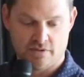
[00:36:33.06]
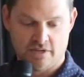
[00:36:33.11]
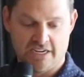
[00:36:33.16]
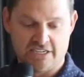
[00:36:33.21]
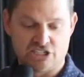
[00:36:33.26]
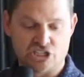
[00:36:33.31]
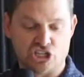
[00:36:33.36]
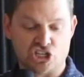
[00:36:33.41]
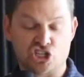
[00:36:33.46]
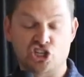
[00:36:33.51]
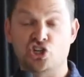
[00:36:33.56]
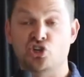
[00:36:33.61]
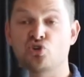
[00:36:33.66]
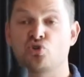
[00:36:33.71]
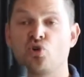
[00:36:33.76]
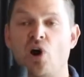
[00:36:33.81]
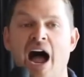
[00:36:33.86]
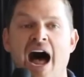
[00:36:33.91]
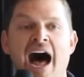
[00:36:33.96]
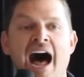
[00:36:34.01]
It's the
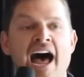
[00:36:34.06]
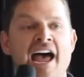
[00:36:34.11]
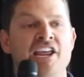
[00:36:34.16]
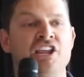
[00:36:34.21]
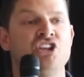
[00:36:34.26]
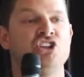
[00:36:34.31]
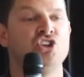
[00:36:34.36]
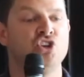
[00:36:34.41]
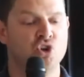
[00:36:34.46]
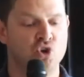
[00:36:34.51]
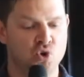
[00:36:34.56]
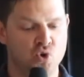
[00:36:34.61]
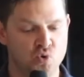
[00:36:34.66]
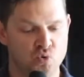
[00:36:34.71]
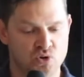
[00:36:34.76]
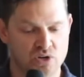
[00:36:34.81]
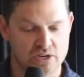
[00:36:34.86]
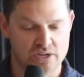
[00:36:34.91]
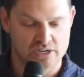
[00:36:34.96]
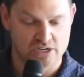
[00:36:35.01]

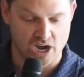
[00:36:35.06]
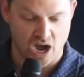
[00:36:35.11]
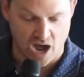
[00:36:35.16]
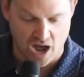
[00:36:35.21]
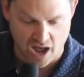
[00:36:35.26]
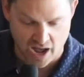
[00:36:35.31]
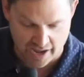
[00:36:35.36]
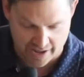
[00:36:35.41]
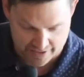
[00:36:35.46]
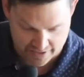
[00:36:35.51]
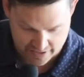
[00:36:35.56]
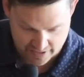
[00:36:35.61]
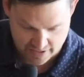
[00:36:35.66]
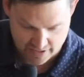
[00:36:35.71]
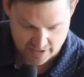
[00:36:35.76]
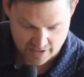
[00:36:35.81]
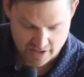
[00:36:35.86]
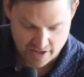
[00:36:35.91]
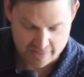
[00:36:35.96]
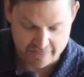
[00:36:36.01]
triune God
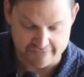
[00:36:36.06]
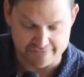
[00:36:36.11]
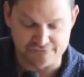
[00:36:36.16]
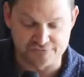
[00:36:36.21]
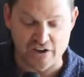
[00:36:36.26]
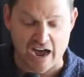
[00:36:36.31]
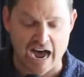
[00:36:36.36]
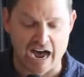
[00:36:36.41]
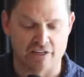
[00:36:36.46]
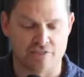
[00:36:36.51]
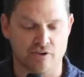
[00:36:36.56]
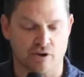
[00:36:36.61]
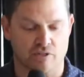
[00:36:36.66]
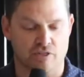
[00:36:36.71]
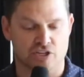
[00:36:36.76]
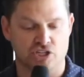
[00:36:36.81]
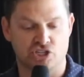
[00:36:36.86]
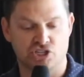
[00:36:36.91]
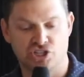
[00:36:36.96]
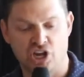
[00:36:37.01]
the Father,
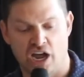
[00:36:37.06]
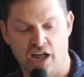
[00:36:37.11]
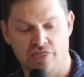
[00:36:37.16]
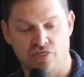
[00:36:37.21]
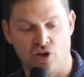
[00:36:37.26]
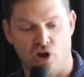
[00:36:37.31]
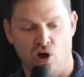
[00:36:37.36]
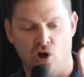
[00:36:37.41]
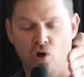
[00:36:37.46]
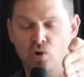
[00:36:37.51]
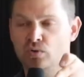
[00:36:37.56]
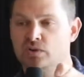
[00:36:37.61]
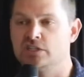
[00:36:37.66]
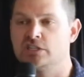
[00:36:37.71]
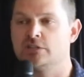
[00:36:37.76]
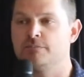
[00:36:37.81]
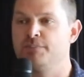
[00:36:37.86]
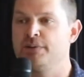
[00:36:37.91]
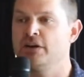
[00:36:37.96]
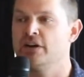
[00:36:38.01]
the Son, the Holy
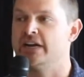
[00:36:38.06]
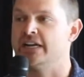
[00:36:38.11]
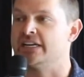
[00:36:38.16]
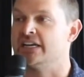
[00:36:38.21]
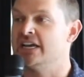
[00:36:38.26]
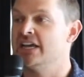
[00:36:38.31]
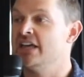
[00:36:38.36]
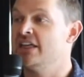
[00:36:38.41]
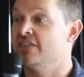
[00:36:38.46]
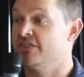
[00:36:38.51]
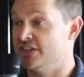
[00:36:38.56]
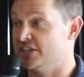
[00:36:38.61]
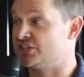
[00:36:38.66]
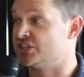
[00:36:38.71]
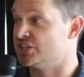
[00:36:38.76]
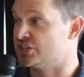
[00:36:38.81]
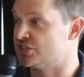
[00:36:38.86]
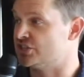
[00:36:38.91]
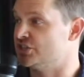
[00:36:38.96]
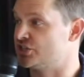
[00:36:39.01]
Spirit.
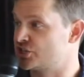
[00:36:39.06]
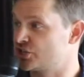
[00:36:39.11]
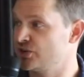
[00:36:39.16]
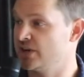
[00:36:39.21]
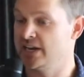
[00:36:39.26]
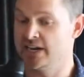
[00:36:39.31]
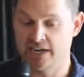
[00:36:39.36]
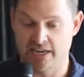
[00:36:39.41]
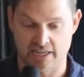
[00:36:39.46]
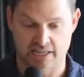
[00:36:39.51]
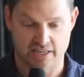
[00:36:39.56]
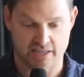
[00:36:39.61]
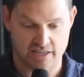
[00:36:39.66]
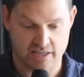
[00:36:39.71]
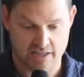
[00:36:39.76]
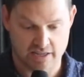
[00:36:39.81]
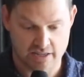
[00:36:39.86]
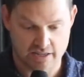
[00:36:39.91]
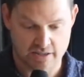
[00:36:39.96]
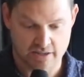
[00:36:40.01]
This is the Trinity.
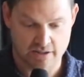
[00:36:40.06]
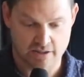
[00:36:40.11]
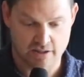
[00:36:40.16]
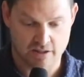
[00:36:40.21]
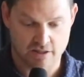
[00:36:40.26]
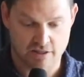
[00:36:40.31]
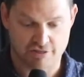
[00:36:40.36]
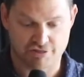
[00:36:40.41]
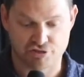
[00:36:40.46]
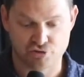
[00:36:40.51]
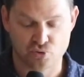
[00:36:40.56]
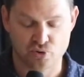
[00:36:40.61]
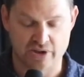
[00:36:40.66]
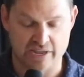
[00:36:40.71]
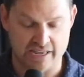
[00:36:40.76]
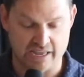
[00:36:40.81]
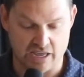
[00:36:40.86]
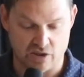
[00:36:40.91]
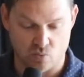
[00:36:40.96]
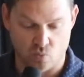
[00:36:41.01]

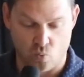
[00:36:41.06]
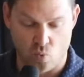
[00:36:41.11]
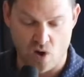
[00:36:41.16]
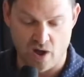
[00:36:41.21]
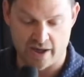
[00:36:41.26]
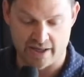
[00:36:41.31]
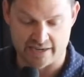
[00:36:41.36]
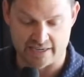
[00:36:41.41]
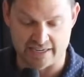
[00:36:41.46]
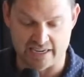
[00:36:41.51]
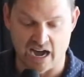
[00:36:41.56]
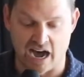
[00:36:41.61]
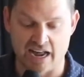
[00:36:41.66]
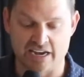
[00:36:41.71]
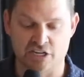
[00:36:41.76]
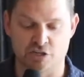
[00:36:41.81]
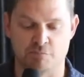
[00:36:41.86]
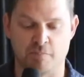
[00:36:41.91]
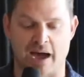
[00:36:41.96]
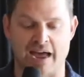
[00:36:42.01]
Three in one. God
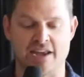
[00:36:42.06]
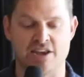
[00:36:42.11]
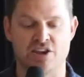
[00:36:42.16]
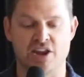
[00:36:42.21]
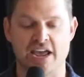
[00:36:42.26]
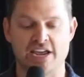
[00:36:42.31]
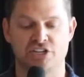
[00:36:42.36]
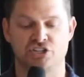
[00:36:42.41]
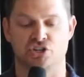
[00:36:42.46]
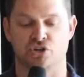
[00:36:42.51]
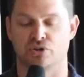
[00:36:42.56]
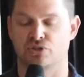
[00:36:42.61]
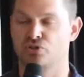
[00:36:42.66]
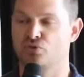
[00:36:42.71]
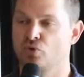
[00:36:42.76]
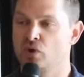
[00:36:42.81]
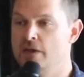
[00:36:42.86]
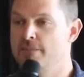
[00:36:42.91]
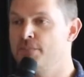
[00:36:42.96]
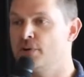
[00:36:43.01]
is by nature
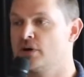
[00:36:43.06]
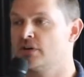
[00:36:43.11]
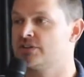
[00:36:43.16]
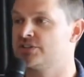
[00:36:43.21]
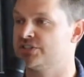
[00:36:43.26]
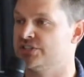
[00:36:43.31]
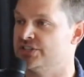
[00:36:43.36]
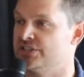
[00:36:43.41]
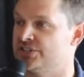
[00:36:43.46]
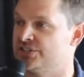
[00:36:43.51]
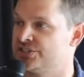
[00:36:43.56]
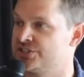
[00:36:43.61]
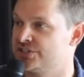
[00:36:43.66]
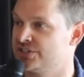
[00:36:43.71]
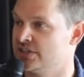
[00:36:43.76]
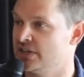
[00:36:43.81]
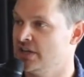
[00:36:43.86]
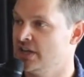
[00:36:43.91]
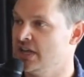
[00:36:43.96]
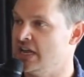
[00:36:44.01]
three
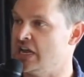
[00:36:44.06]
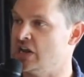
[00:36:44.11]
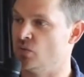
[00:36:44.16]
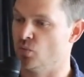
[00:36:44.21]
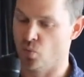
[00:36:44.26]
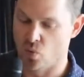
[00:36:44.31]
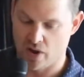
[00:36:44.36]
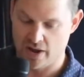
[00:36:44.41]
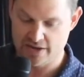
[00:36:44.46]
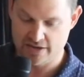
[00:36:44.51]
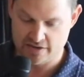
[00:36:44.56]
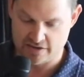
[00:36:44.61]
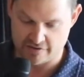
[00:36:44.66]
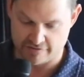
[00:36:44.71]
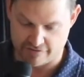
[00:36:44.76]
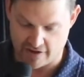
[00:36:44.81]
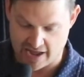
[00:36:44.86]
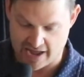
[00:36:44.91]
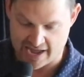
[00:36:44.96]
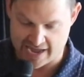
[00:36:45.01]
persons in one
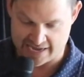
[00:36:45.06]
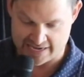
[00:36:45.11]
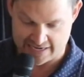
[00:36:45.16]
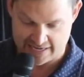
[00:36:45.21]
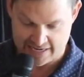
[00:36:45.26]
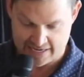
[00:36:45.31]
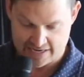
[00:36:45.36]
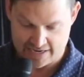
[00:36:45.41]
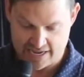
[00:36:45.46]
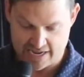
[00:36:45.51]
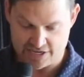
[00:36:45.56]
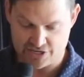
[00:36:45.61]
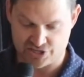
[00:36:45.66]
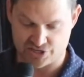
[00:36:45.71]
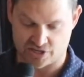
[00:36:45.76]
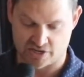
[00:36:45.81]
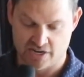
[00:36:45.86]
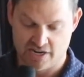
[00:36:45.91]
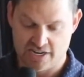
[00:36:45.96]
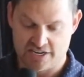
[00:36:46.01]
divine
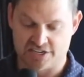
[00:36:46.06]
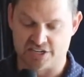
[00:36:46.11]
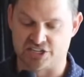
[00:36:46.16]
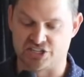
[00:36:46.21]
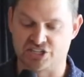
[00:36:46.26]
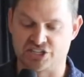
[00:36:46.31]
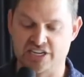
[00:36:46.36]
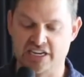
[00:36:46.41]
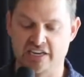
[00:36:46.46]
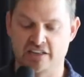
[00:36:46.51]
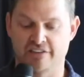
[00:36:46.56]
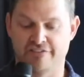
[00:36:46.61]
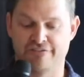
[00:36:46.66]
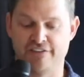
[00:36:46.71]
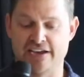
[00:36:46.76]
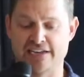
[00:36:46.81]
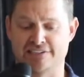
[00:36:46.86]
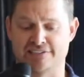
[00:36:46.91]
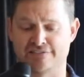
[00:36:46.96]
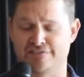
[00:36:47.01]
nature. To seek the
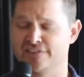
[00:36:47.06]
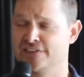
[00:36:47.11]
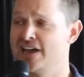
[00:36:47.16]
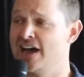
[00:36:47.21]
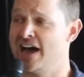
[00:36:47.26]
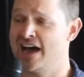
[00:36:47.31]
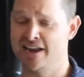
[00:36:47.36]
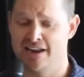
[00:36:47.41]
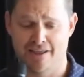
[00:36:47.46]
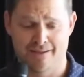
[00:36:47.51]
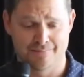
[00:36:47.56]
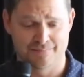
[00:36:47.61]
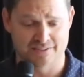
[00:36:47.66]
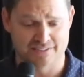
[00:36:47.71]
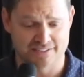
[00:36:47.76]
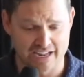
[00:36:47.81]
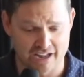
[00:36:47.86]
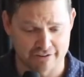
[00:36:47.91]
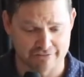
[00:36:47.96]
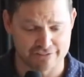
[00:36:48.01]
face of God
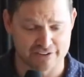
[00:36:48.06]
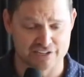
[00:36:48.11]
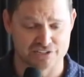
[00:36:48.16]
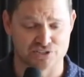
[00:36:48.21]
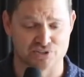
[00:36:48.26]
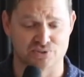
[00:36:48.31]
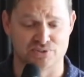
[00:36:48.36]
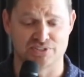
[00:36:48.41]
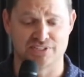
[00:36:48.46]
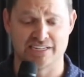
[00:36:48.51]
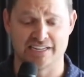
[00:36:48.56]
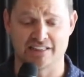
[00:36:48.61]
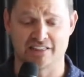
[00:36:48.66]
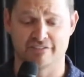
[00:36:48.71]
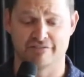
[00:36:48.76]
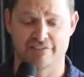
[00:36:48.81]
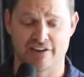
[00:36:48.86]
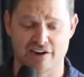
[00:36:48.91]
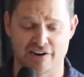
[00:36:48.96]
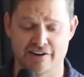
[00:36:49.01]
Himself is to seek the
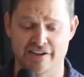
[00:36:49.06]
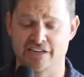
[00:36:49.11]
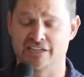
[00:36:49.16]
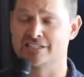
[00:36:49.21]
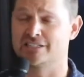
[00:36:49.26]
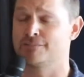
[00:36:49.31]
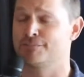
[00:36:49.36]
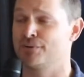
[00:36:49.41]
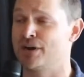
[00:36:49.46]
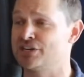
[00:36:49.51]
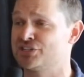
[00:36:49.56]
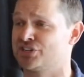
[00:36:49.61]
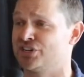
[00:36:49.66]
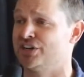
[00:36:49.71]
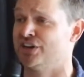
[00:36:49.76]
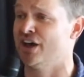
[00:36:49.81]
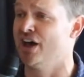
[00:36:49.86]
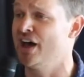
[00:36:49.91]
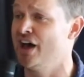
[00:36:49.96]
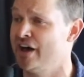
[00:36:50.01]
very
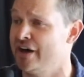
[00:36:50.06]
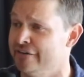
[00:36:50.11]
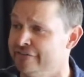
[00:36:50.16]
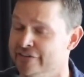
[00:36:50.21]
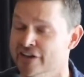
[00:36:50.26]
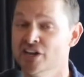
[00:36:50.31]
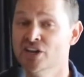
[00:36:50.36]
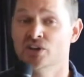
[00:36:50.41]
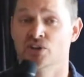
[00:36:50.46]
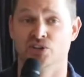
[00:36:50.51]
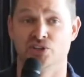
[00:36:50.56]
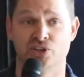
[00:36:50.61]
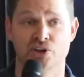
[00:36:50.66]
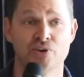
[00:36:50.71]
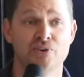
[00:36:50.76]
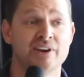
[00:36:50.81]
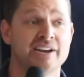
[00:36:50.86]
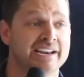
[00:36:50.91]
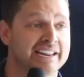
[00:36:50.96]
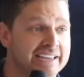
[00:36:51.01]
expression of
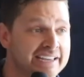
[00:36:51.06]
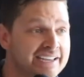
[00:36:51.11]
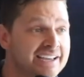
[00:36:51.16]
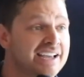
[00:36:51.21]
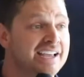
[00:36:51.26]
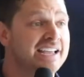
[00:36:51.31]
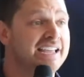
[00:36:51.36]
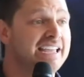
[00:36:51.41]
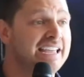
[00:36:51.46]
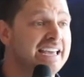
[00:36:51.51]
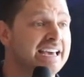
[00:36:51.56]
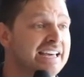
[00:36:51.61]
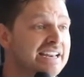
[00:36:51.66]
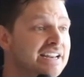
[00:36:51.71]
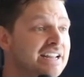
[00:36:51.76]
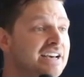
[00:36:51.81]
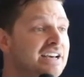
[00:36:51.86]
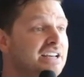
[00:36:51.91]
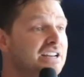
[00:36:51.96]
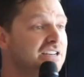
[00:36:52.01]
unity
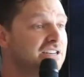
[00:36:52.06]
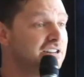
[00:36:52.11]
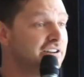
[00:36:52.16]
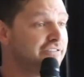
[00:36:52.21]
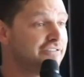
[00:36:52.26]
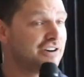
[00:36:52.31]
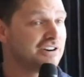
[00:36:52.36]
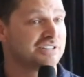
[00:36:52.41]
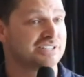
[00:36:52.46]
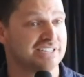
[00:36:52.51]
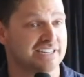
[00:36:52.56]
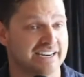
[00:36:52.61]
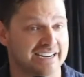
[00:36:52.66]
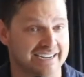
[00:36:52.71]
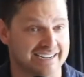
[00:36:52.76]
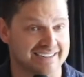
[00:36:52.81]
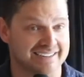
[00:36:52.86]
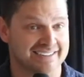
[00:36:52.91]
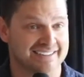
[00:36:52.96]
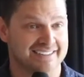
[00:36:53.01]
in
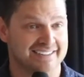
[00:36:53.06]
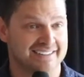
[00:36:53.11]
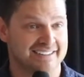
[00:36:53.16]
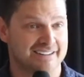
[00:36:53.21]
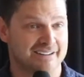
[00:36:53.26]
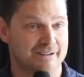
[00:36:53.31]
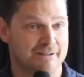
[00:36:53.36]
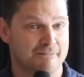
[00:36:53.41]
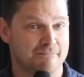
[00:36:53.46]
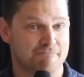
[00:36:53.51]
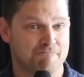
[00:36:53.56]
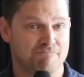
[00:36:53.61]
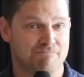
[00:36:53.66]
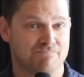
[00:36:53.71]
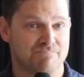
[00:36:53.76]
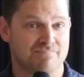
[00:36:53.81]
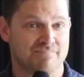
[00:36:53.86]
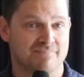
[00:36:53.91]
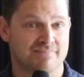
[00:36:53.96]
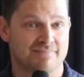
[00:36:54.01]
diversity.
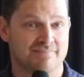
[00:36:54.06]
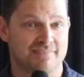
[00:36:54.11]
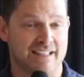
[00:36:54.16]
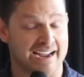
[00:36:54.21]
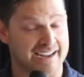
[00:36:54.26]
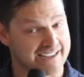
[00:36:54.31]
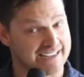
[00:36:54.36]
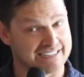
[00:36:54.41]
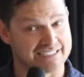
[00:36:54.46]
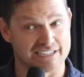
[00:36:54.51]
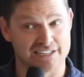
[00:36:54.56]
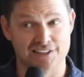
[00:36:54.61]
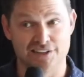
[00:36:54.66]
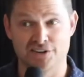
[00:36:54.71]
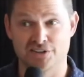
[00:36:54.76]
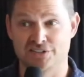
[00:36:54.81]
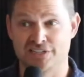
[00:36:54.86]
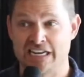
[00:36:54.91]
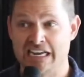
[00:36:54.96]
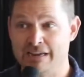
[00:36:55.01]
That gets a
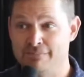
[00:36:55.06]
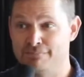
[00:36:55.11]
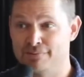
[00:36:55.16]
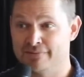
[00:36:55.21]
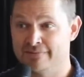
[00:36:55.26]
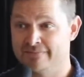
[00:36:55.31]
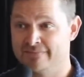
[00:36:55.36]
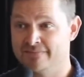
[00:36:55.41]
little deep,